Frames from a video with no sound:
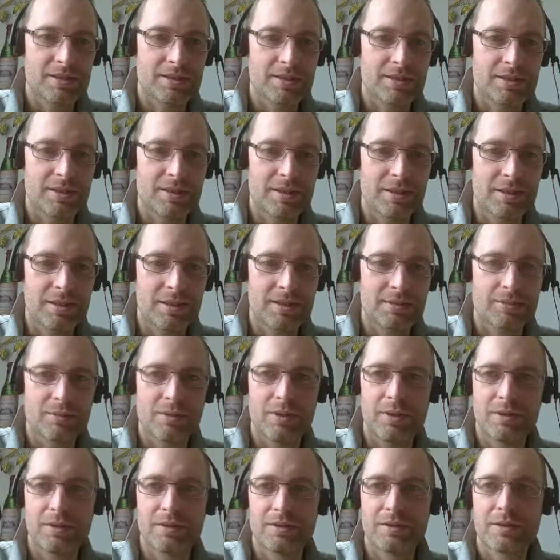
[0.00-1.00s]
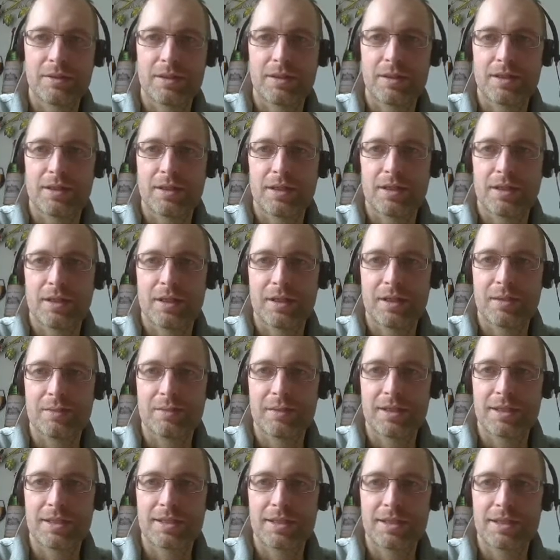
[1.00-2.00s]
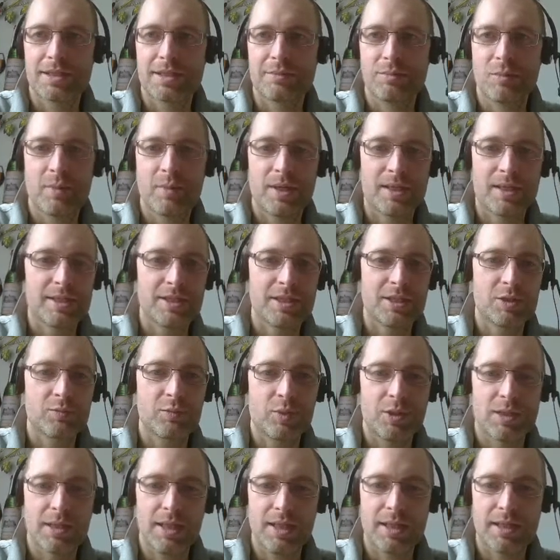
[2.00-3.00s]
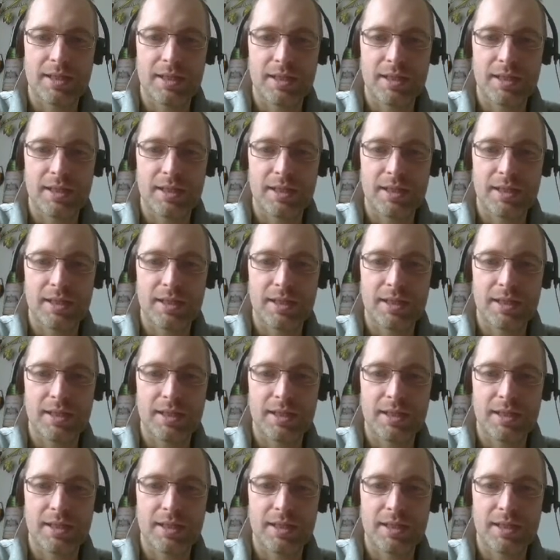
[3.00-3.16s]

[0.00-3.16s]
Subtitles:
Okay, well, I'm going to send him a message, but yeah,